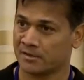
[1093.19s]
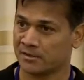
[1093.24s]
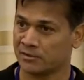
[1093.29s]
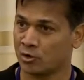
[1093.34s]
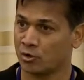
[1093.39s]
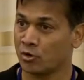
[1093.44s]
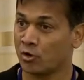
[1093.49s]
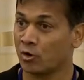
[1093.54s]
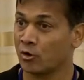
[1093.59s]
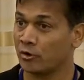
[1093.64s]

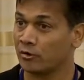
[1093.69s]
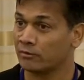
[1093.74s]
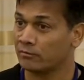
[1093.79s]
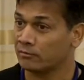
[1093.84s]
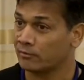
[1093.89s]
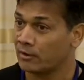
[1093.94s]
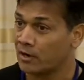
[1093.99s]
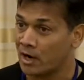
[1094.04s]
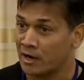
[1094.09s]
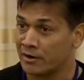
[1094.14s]
So you've got to
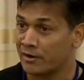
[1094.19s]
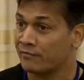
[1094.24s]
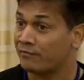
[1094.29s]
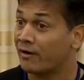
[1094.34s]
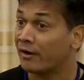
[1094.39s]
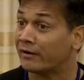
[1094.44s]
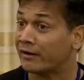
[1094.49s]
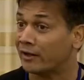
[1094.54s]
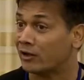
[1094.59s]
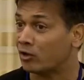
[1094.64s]
garner
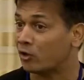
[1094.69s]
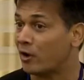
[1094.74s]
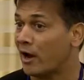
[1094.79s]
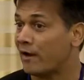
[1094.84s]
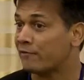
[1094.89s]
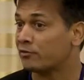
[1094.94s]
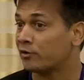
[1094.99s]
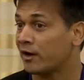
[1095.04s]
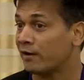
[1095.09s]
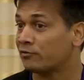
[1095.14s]
funding.
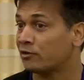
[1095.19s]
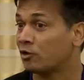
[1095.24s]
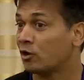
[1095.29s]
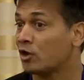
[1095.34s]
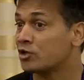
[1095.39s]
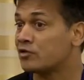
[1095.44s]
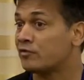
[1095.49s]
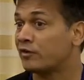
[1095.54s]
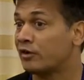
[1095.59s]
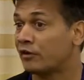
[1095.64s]
You have to have the
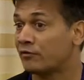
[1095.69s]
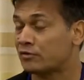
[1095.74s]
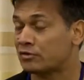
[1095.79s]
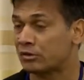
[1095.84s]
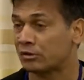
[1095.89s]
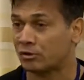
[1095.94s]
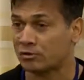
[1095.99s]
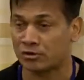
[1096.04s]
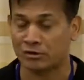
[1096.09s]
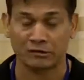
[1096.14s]
longevity of
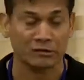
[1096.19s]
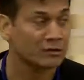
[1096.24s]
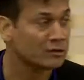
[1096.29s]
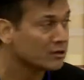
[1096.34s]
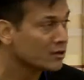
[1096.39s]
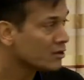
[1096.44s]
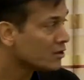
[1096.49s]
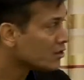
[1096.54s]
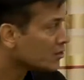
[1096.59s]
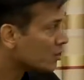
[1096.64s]
a solution.
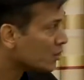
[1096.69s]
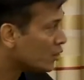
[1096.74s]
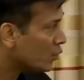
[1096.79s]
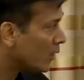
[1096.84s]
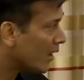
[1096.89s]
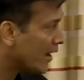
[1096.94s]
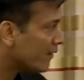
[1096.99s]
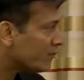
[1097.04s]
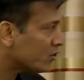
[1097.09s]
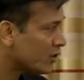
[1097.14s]
So
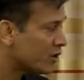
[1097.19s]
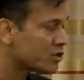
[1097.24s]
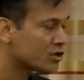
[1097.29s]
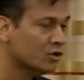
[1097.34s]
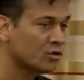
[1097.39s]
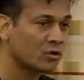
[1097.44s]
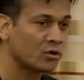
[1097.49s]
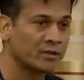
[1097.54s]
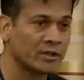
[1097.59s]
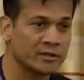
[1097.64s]
you have to
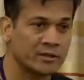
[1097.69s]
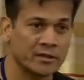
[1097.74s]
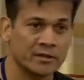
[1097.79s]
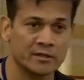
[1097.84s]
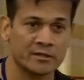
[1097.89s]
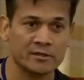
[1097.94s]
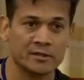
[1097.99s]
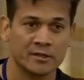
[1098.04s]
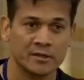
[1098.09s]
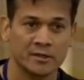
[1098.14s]
ensure that
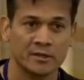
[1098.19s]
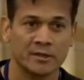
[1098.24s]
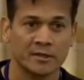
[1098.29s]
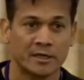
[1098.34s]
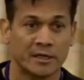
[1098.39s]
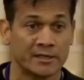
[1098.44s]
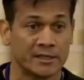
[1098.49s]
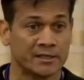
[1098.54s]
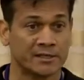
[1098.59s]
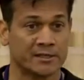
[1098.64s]
this
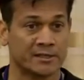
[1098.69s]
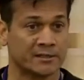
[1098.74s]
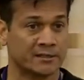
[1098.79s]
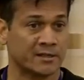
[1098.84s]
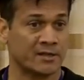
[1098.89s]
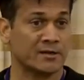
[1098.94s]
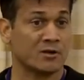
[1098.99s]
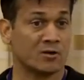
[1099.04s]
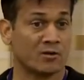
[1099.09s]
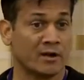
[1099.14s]

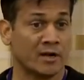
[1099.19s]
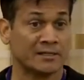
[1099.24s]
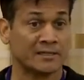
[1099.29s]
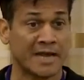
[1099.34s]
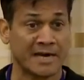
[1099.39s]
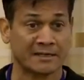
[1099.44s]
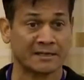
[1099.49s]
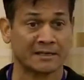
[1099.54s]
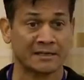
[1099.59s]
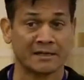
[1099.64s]
is a
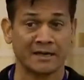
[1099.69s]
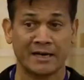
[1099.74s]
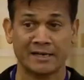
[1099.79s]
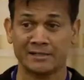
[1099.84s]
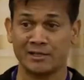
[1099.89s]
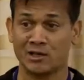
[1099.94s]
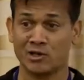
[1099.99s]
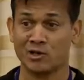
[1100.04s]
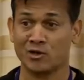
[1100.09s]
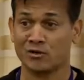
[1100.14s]
technical
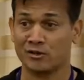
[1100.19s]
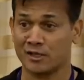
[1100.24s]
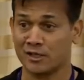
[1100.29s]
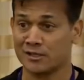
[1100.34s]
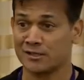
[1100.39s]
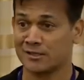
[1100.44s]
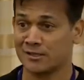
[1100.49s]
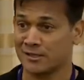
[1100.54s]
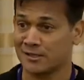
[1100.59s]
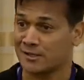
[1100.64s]
guy telling you
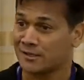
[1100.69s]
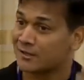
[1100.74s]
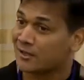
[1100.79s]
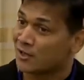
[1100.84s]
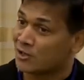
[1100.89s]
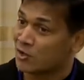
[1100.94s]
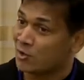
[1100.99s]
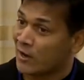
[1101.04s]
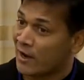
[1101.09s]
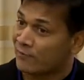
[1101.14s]

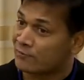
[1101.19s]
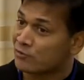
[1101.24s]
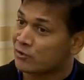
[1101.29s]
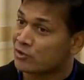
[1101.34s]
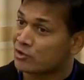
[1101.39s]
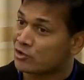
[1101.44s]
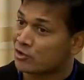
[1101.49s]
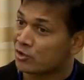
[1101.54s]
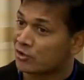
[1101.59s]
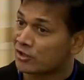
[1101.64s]
this, that you have
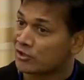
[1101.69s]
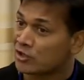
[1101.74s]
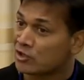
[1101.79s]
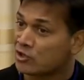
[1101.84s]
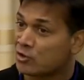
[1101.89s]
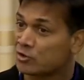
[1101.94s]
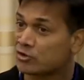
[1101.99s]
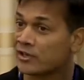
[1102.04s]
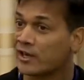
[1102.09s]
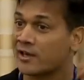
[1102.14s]
to ensure that
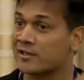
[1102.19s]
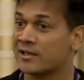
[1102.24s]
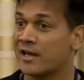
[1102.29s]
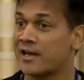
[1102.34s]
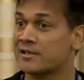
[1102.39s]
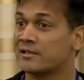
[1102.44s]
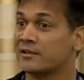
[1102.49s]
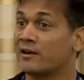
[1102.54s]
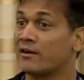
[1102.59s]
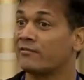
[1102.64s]
the use case
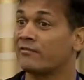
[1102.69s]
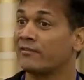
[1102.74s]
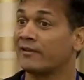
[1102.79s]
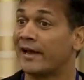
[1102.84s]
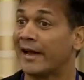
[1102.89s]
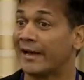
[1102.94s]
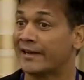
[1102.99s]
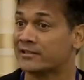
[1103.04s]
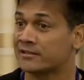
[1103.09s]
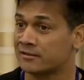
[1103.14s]
has enough
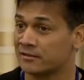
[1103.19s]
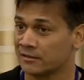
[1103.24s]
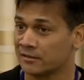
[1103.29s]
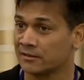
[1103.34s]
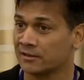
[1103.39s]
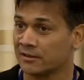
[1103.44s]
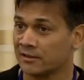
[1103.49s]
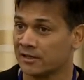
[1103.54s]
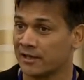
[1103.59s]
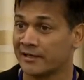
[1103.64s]
legs
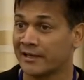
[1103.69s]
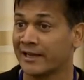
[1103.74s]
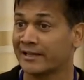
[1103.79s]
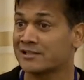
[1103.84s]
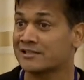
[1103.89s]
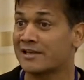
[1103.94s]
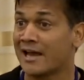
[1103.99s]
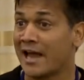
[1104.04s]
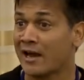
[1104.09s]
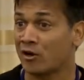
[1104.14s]
it
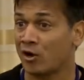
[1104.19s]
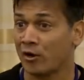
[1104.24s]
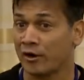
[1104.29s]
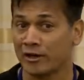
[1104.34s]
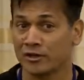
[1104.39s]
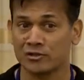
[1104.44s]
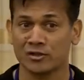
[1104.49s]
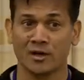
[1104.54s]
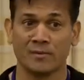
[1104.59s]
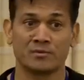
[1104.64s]
can stand
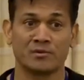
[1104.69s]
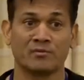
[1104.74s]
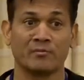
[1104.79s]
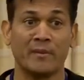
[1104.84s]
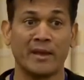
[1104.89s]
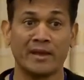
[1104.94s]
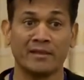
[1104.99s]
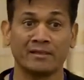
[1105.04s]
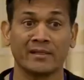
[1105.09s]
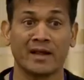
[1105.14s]
on in terms
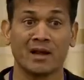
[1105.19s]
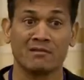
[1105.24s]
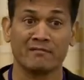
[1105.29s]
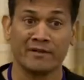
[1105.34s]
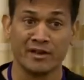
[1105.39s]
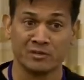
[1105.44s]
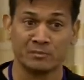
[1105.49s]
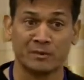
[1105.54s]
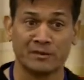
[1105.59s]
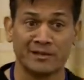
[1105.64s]
of making that
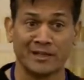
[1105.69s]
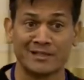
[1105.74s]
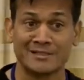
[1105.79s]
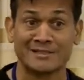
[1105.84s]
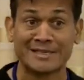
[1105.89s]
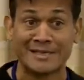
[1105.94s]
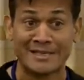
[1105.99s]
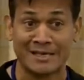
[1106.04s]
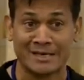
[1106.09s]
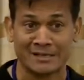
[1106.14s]
investment
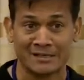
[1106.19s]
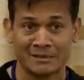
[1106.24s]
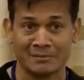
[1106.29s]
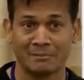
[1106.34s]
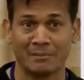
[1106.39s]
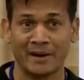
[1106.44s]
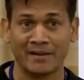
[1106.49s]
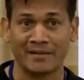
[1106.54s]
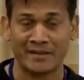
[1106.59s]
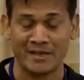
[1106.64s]
that's needed
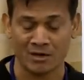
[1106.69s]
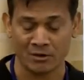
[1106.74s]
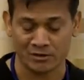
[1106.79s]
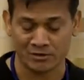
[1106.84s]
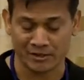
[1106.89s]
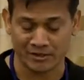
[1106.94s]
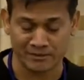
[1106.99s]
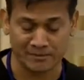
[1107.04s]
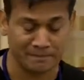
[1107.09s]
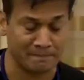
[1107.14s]
by the
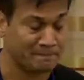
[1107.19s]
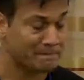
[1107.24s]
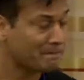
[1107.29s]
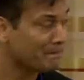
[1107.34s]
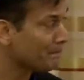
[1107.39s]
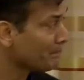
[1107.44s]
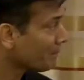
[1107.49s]
ecosystem.